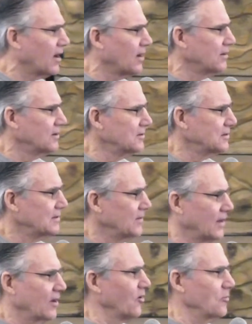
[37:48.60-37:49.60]
you.
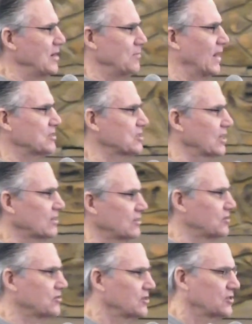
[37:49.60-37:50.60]
And I don't mean by
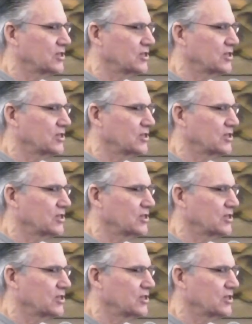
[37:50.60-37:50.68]
sickness and